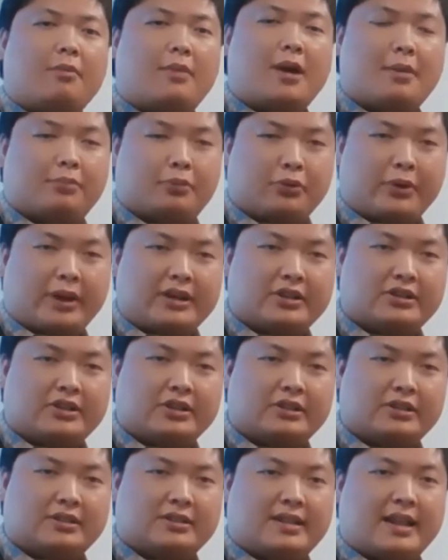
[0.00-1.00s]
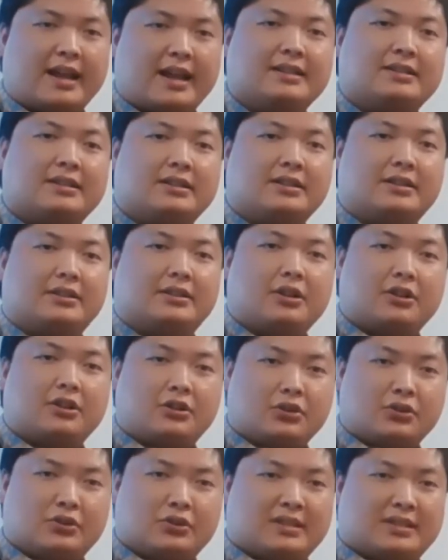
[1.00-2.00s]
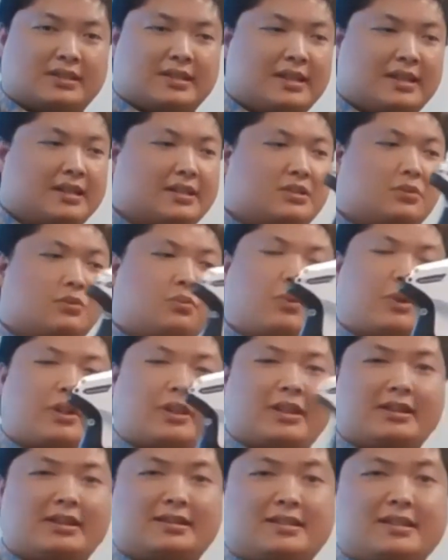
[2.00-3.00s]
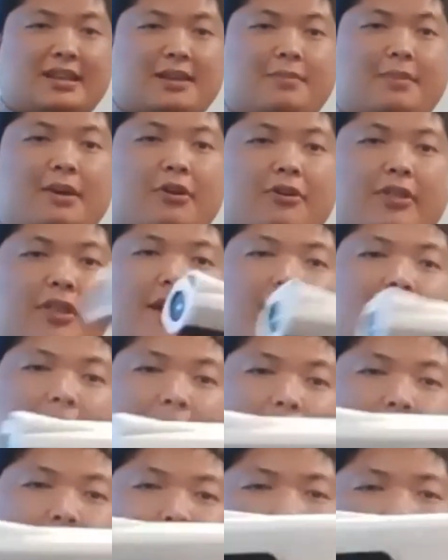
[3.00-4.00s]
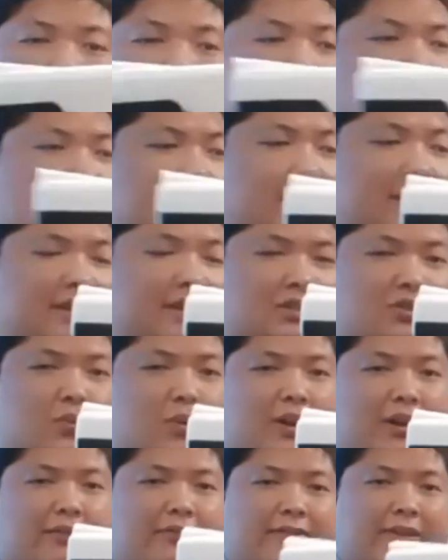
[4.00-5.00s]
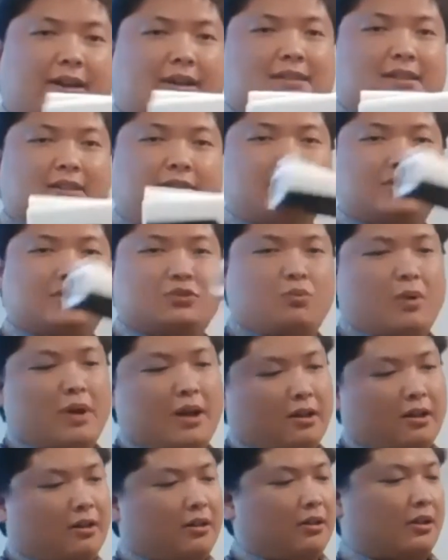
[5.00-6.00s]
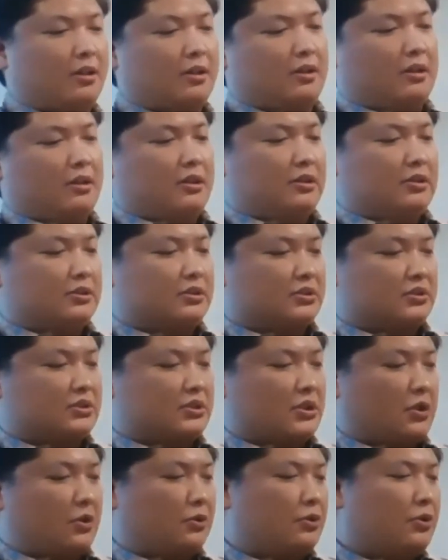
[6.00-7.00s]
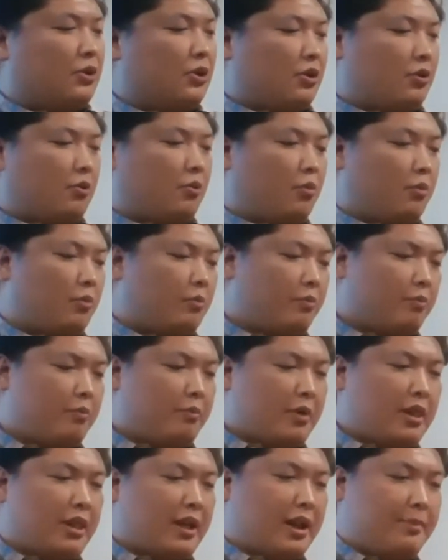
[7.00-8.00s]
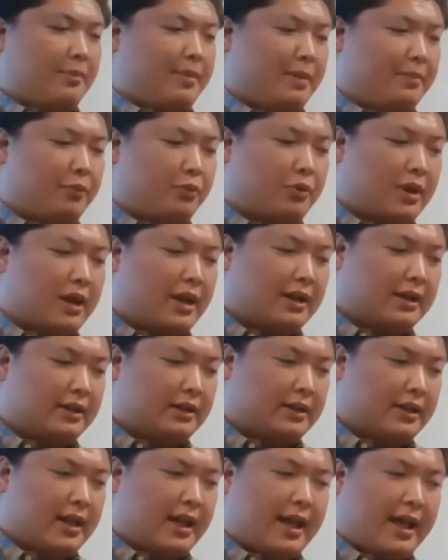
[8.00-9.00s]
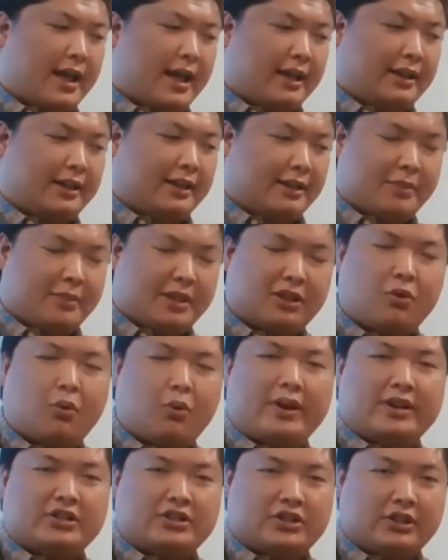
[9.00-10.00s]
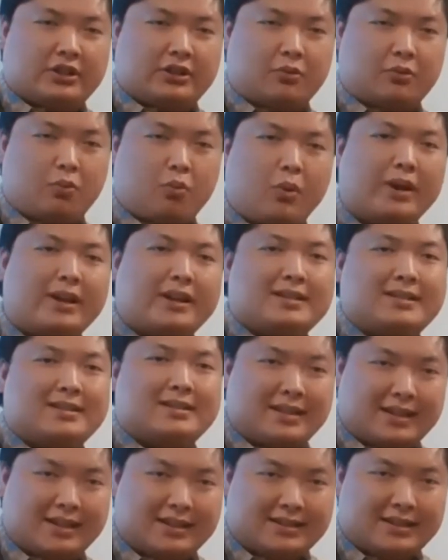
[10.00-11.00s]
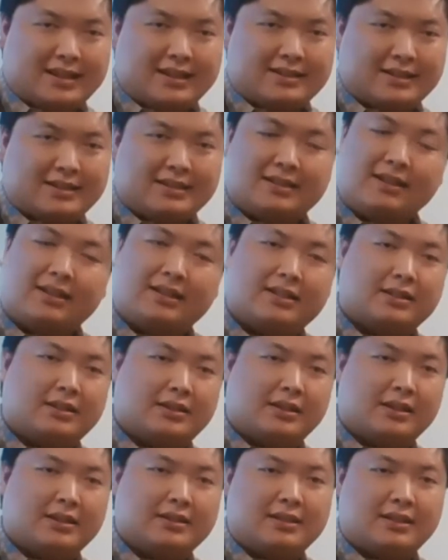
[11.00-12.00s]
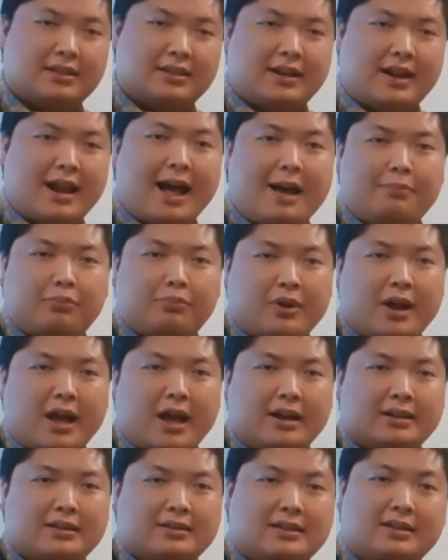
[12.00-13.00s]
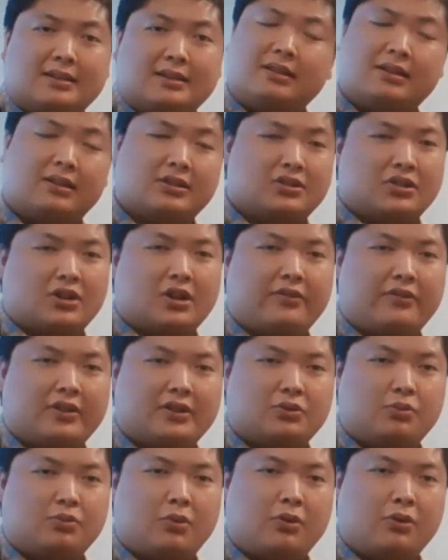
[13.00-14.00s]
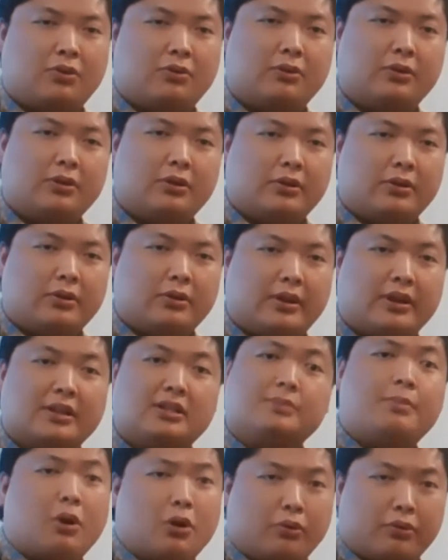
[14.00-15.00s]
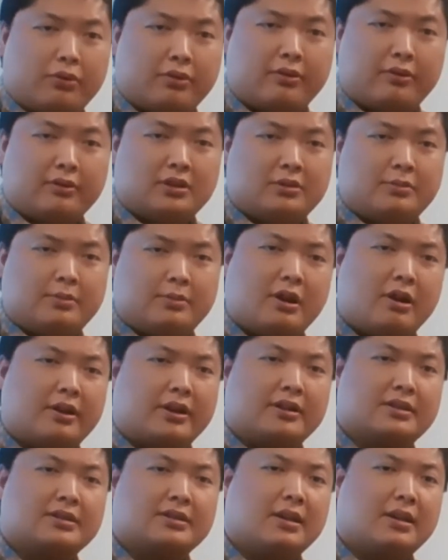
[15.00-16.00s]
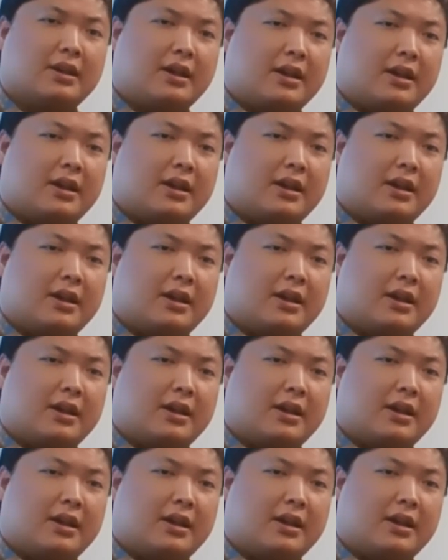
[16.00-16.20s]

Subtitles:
Guam operation, Stanton uses this with his team out there, and it is quite effective as well. So a lot of people kind of give me the question, what is ESS? Is it an apparatus? Is it a service? Well, it's both, to be honest.